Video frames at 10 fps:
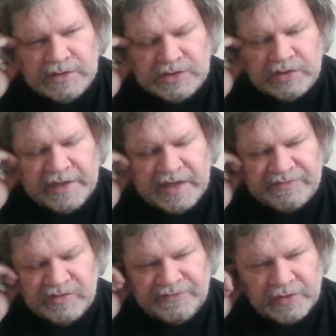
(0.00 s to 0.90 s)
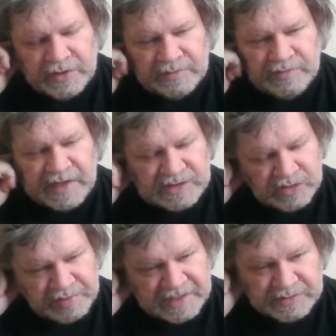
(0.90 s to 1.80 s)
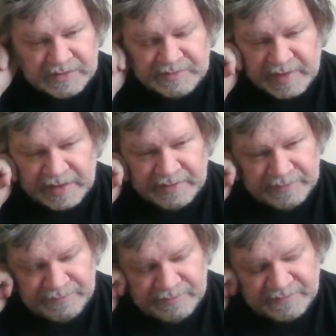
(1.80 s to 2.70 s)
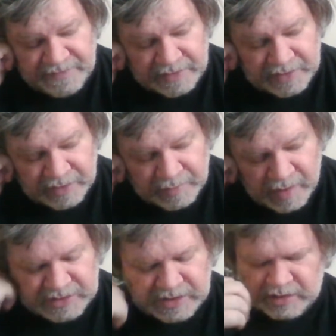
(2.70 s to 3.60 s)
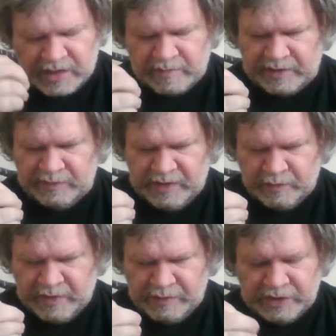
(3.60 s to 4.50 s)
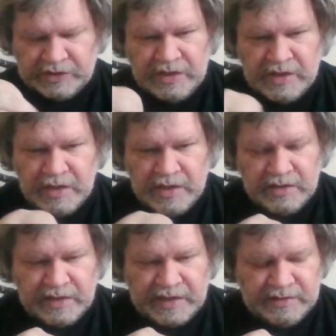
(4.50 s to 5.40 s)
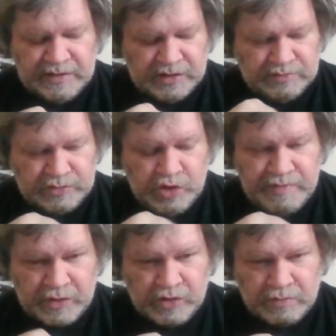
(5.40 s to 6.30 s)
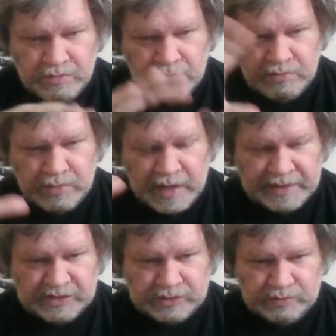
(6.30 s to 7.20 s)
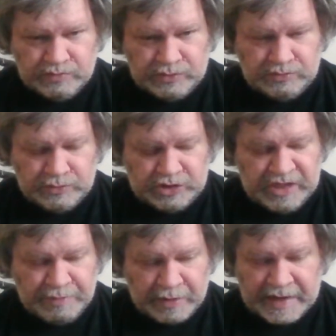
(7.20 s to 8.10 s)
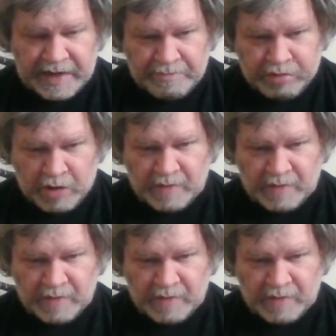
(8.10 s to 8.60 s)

Certainly enough to afford the nice little place we found on apartments.com on Wheat and Ridge. That, you know, two bedroom, and it's cheaper than any apartment